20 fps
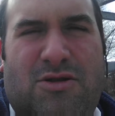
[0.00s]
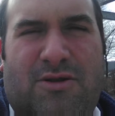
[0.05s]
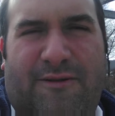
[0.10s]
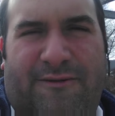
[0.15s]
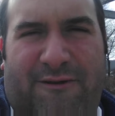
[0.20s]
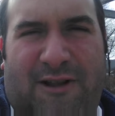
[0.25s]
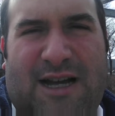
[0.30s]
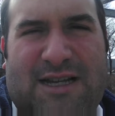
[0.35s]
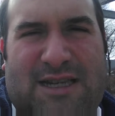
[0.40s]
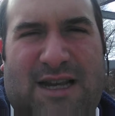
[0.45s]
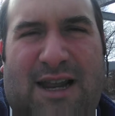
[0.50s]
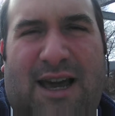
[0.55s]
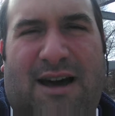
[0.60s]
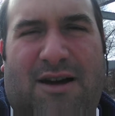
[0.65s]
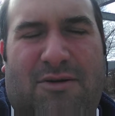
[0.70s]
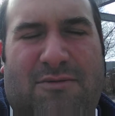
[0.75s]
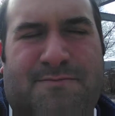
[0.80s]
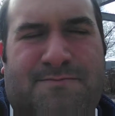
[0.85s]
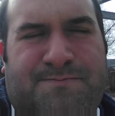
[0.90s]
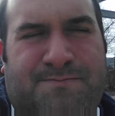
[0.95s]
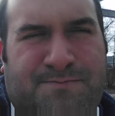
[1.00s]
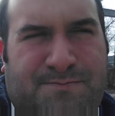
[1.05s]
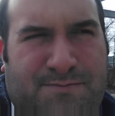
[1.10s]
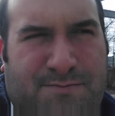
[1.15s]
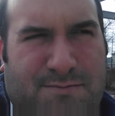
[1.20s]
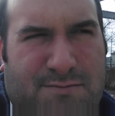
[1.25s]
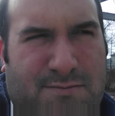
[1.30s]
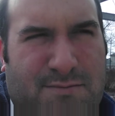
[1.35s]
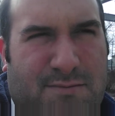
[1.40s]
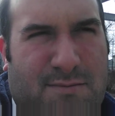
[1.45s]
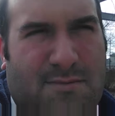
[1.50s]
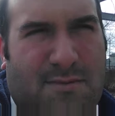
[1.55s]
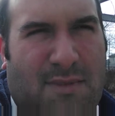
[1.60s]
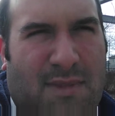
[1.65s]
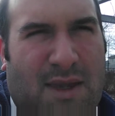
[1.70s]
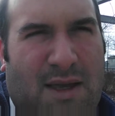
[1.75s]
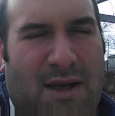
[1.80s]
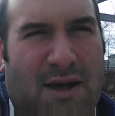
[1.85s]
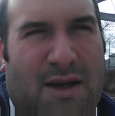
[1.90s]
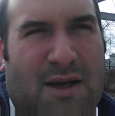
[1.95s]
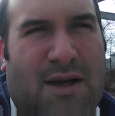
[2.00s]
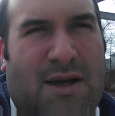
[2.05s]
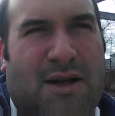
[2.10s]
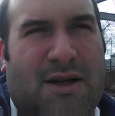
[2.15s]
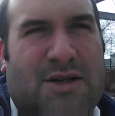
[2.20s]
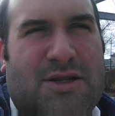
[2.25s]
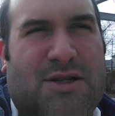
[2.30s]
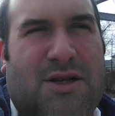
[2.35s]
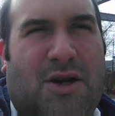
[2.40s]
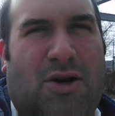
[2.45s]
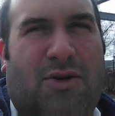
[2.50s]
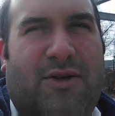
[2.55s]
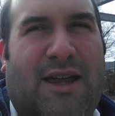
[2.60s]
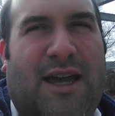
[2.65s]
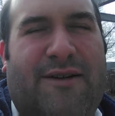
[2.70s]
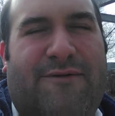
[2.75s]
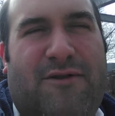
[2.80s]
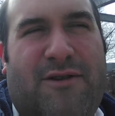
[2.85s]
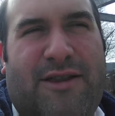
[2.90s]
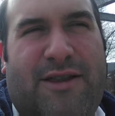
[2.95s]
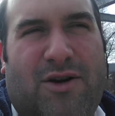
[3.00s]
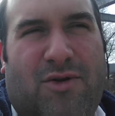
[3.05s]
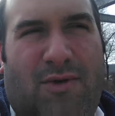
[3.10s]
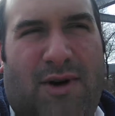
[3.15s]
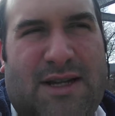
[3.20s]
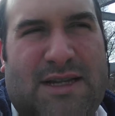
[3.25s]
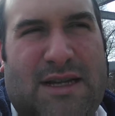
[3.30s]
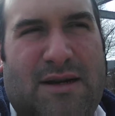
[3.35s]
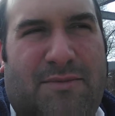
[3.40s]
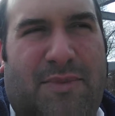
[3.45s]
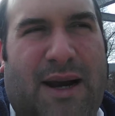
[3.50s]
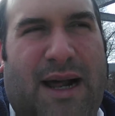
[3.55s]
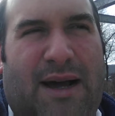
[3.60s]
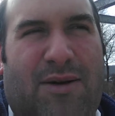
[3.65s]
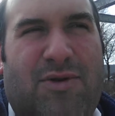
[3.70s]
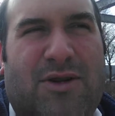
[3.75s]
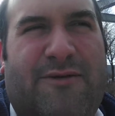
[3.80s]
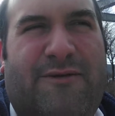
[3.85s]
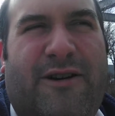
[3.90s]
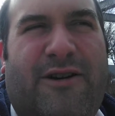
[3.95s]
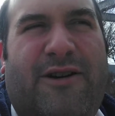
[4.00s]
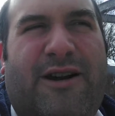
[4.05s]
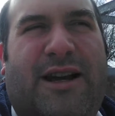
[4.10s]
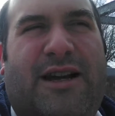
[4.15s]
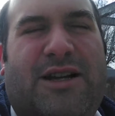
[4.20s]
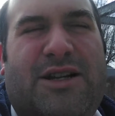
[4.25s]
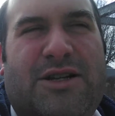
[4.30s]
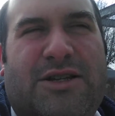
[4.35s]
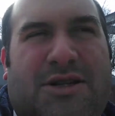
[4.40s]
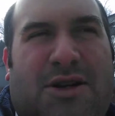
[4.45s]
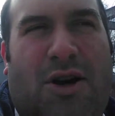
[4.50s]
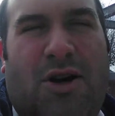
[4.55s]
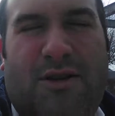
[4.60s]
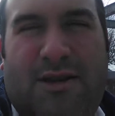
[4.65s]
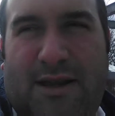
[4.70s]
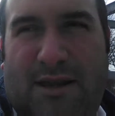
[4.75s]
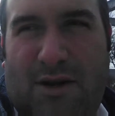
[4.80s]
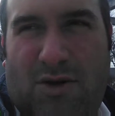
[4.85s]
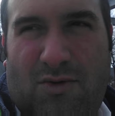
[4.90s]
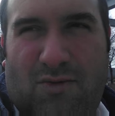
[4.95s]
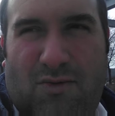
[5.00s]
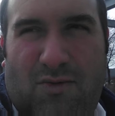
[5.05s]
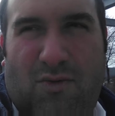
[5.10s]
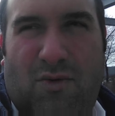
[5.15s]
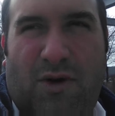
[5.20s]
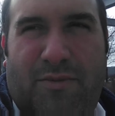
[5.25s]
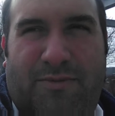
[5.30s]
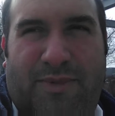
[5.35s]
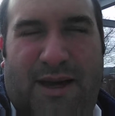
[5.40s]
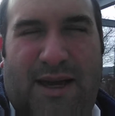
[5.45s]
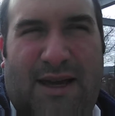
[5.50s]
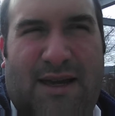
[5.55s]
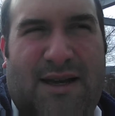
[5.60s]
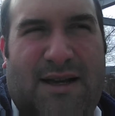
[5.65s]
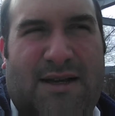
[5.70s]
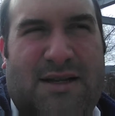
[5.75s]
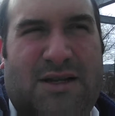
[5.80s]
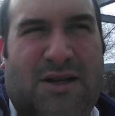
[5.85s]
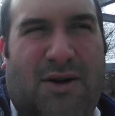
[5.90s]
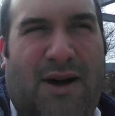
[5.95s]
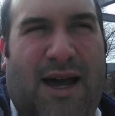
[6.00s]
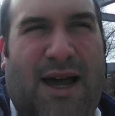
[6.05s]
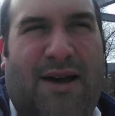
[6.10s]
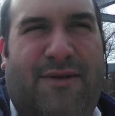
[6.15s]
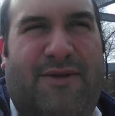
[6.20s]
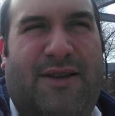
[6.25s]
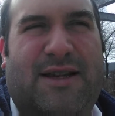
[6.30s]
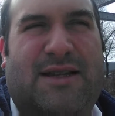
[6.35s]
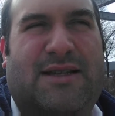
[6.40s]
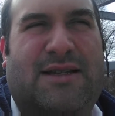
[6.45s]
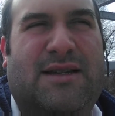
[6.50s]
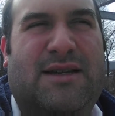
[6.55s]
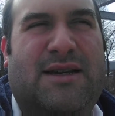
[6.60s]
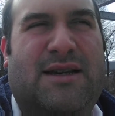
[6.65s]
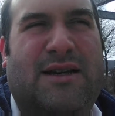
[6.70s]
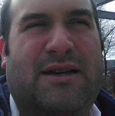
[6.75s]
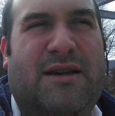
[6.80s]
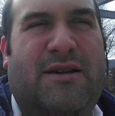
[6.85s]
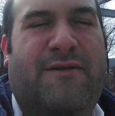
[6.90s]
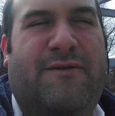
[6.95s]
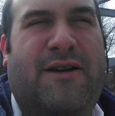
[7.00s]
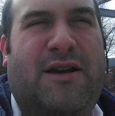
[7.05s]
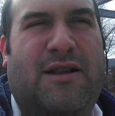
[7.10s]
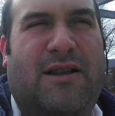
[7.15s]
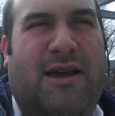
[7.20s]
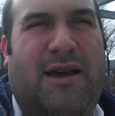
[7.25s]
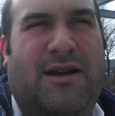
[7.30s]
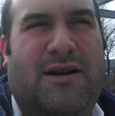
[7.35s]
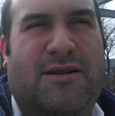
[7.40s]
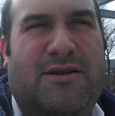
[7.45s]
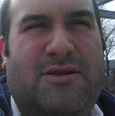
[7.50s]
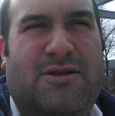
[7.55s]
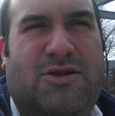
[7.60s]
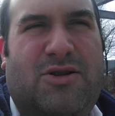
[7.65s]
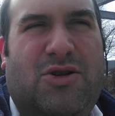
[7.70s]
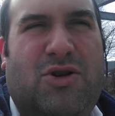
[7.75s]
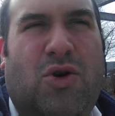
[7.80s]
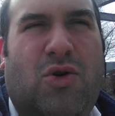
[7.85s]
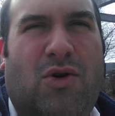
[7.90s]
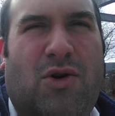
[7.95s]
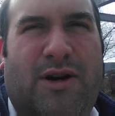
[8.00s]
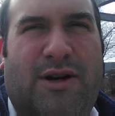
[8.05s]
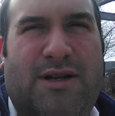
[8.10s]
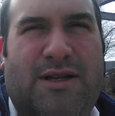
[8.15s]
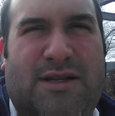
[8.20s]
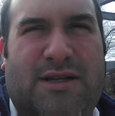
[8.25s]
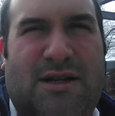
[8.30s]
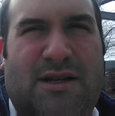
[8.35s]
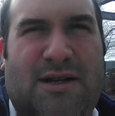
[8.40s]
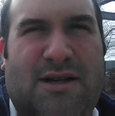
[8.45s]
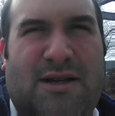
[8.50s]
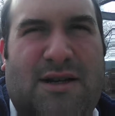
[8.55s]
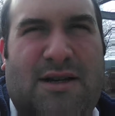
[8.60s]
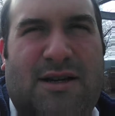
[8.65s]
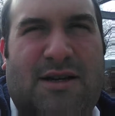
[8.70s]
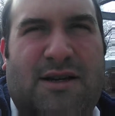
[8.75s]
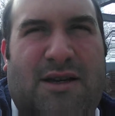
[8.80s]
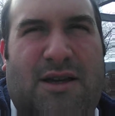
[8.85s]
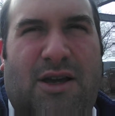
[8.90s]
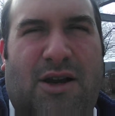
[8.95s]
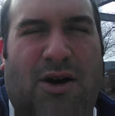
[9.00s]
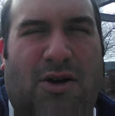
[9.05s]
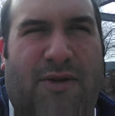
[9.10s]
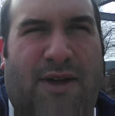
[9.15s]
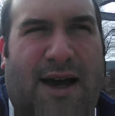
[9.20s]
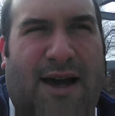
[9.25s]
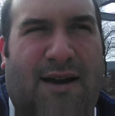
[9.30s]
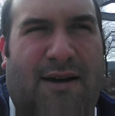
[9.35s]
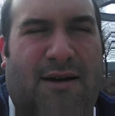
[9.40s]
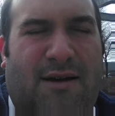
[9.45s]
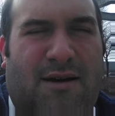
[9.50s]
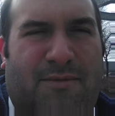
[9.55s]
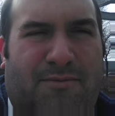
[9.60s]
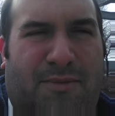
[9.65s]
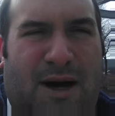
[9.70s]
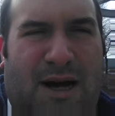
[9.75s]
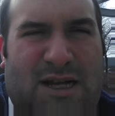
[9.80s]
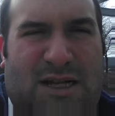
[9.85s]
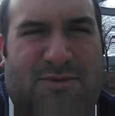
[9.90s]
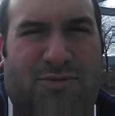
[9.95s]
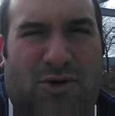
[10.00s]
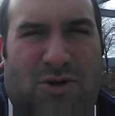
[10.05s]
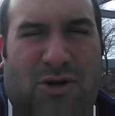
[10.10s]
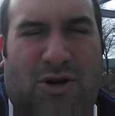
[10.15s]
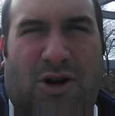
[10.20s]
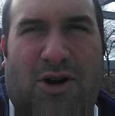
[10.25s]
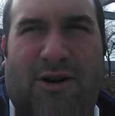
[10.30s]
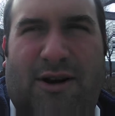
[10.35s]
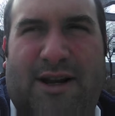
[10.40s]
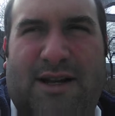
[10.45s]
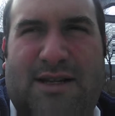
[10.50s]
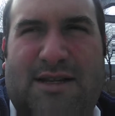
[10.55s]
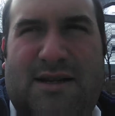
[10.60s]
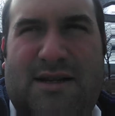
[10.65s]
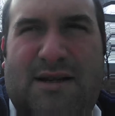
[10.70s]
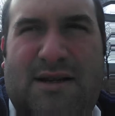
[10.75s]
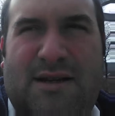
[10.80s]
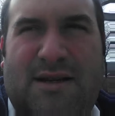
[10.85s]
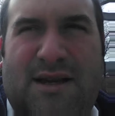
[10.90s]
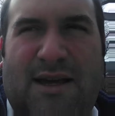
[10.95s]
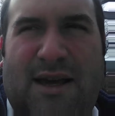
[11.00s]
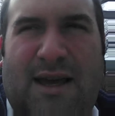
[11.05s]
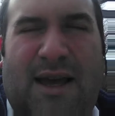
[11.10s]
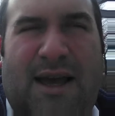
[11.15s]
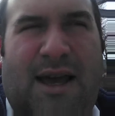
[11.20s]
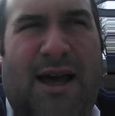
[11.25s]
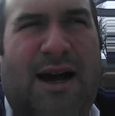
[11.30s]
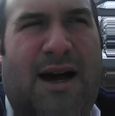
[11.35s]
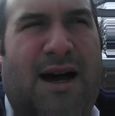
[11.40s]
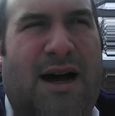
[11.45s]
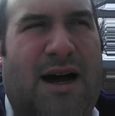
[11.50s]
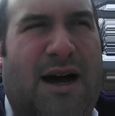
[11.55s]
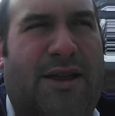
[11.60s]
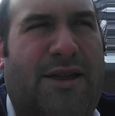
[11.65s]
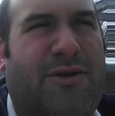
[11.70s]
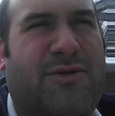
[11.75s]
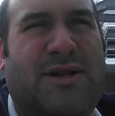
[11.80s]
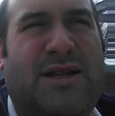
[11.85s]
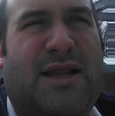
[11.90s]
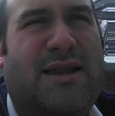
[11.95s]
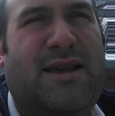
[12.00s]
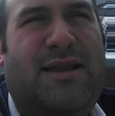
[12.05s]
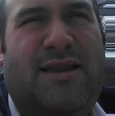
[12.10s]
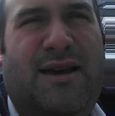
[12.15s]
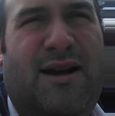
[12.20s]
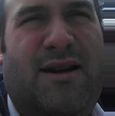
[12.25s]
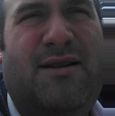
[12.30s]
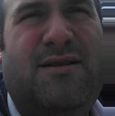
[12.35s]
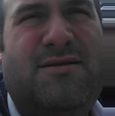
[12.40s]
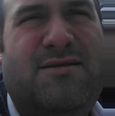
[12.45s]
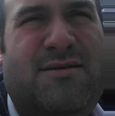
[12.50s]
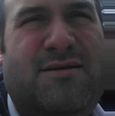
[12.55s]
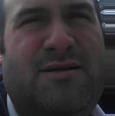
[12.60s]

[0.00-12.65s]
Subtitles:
floss it out. So thankfully there wasn't, but I was very concerned that there would be. So I have this feeling towards, that possible occurrence. There was nothing there.